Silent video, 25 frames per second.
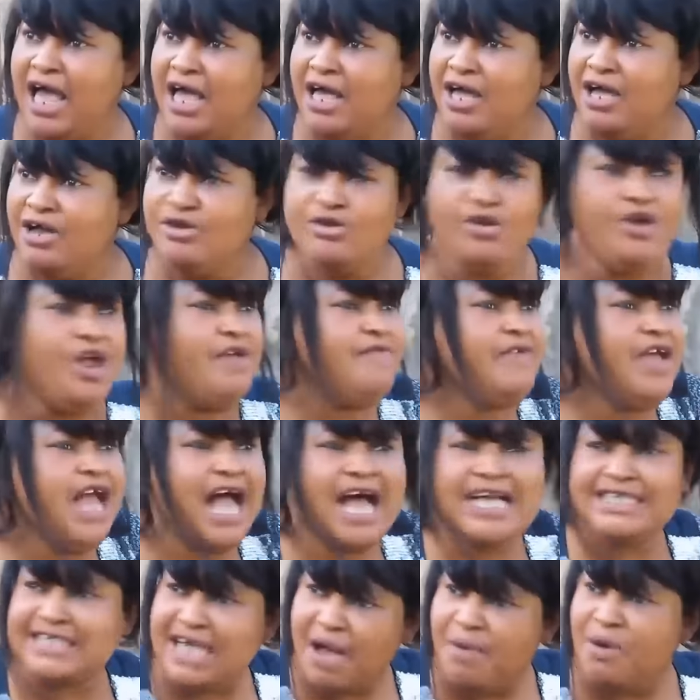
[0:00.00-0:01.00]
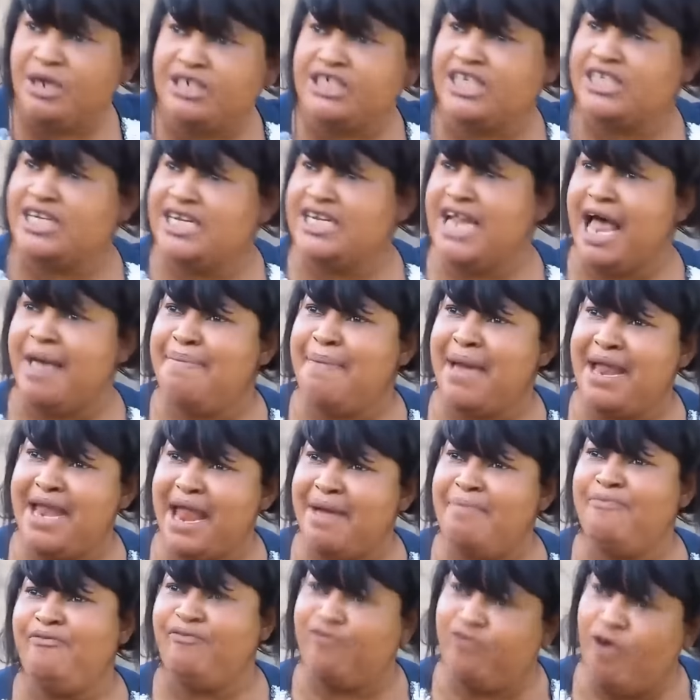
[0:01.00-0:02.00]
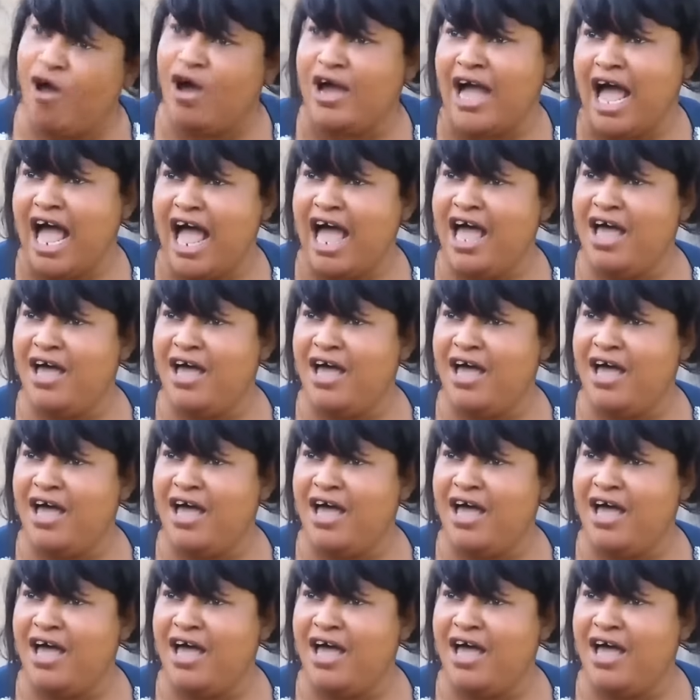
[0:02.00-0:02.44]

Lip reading: Do you even ask her what she did that made them flog her?